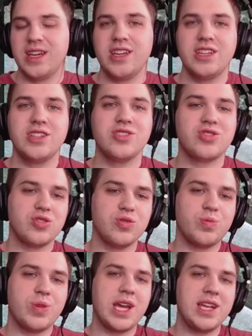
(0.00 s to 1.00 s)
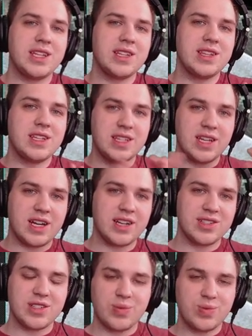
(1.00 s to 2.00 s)
is to paint the
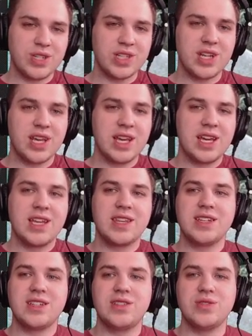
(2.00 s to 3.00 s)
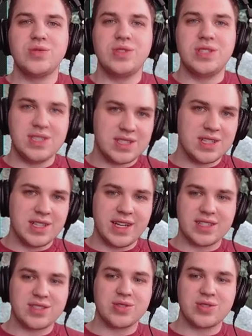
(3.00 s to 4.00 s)
entire subject and then to
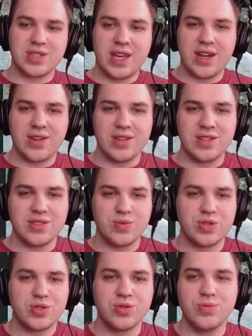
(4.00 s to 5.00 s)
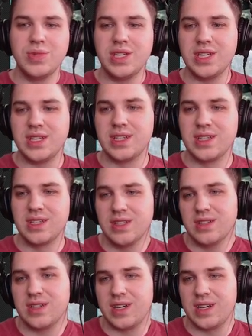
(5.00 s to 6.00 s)
deselect certain areas, which would mean
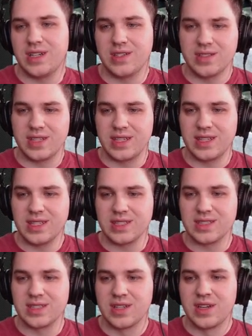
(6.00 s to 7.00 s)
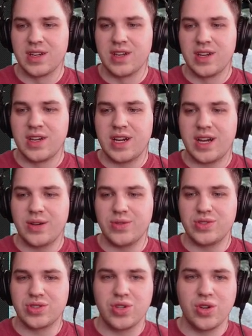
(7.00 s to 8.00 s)
uh, like this. I would
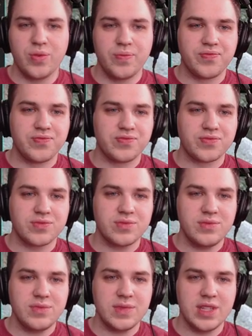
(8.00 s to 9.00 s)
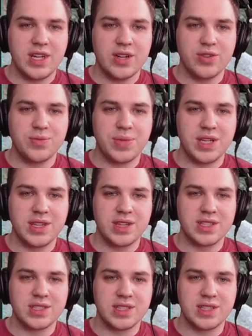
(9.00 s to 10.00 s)
just go and I would paint
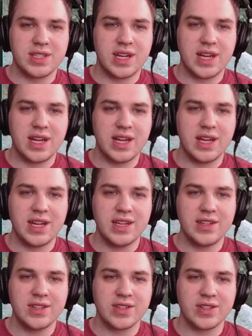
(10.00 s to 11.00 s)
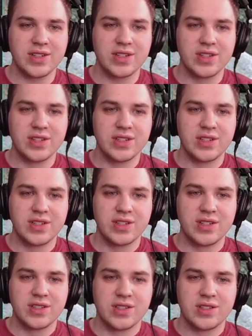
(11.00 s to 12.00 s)
this entire
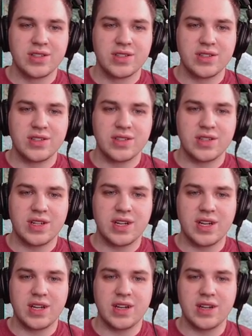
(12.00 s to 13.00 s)
uh,